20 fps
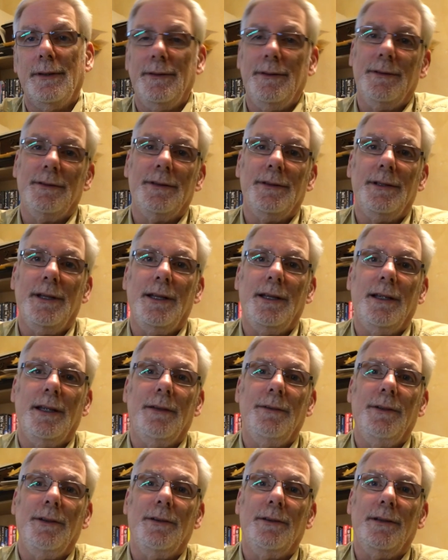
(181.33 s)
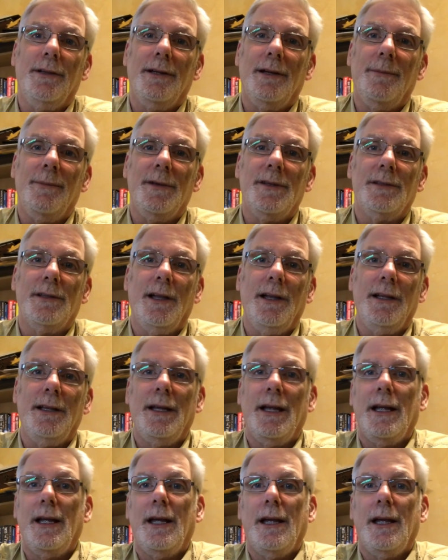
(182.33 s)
this is getting heavy holding up this light.